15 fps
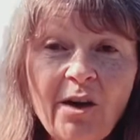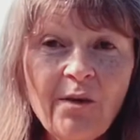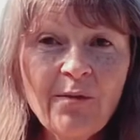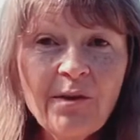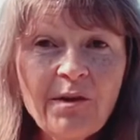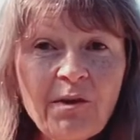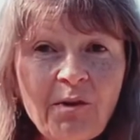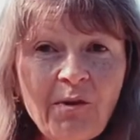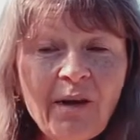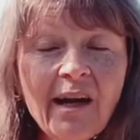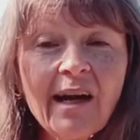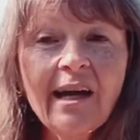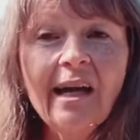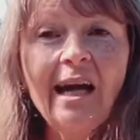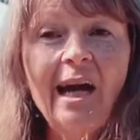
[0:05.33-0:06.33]
real
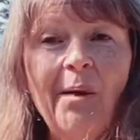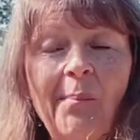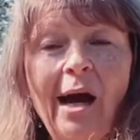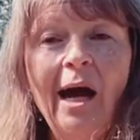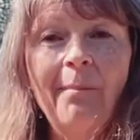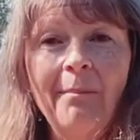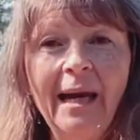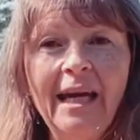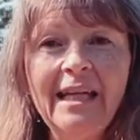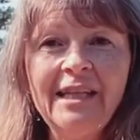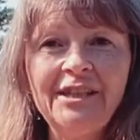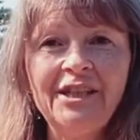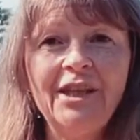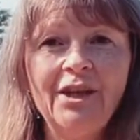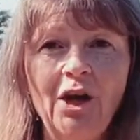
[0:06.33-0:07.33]
quick about
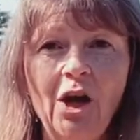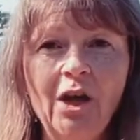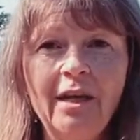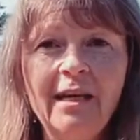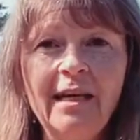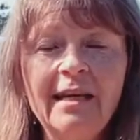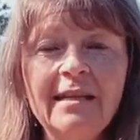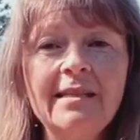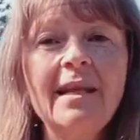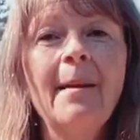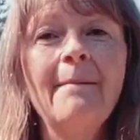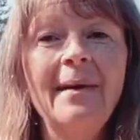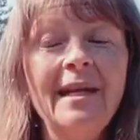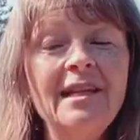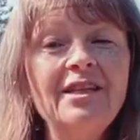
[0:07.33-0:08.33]
managing donkeys,
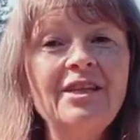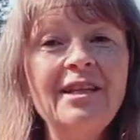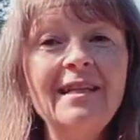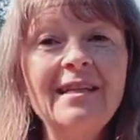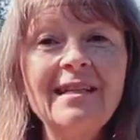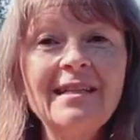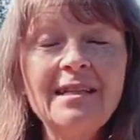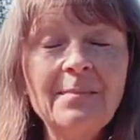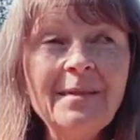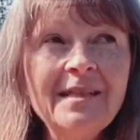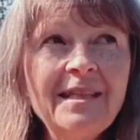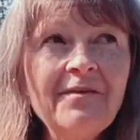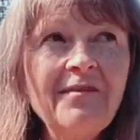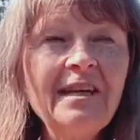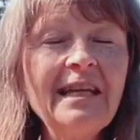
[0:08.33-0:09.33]
managing
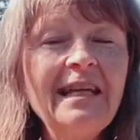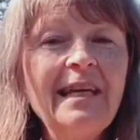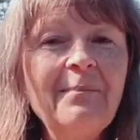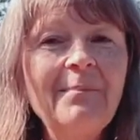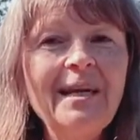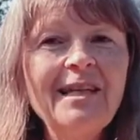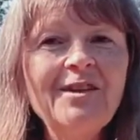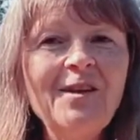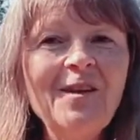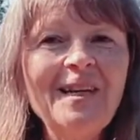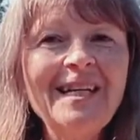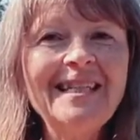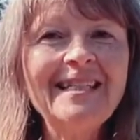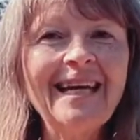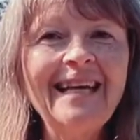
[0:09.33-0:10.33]
specifically big
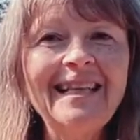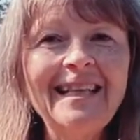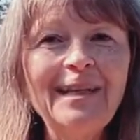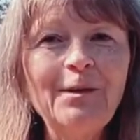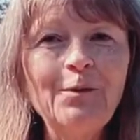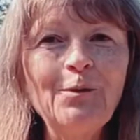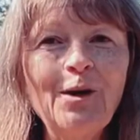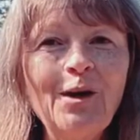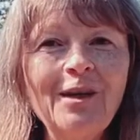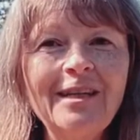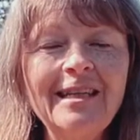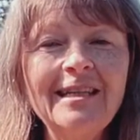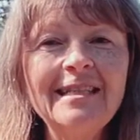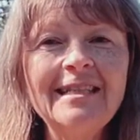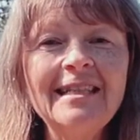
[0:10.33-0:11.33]
donkeys and little
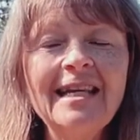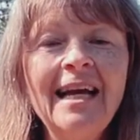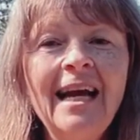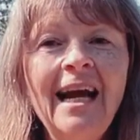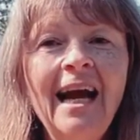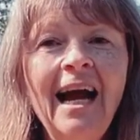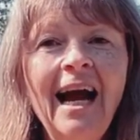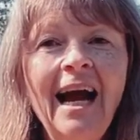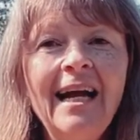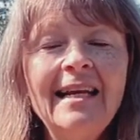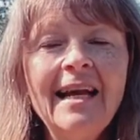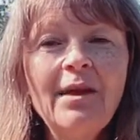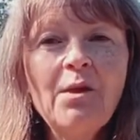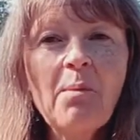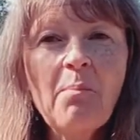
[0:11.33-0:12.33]
donkeys.
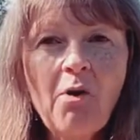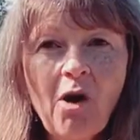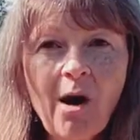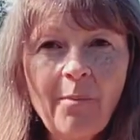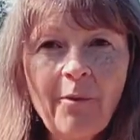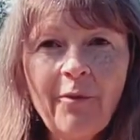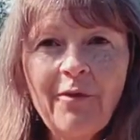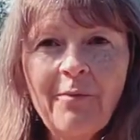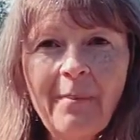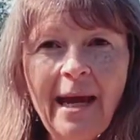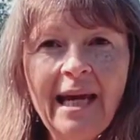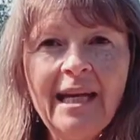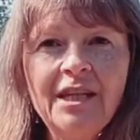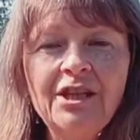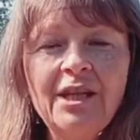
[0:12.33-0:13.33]
Now, the problem with
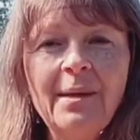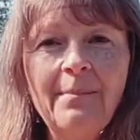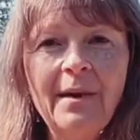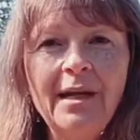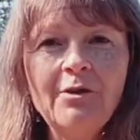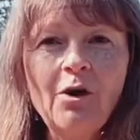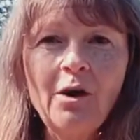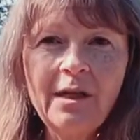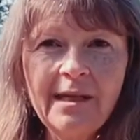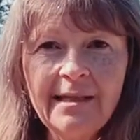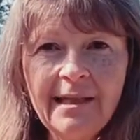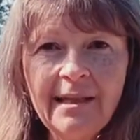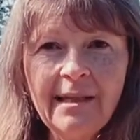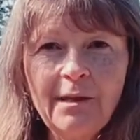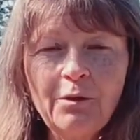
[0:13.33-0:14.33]
managing big donkeys
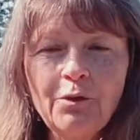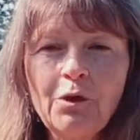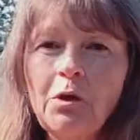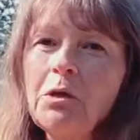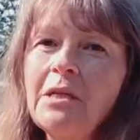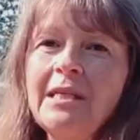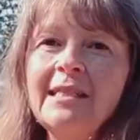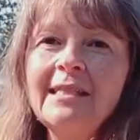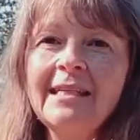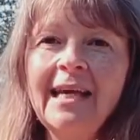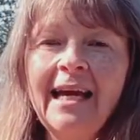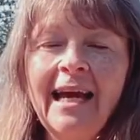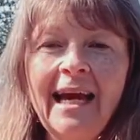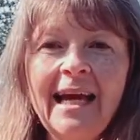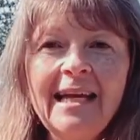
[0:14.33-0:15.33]
and little donkeys
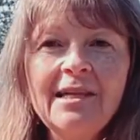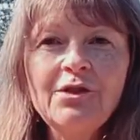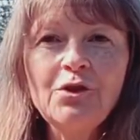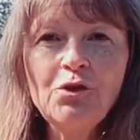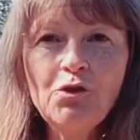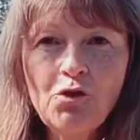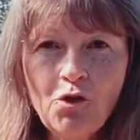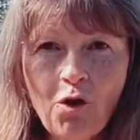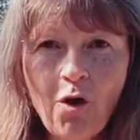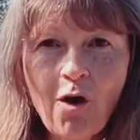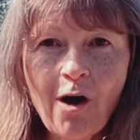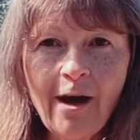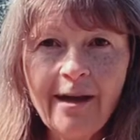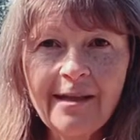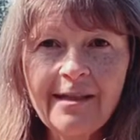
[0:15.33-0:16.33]
is
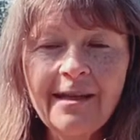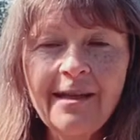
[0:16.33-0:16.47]
not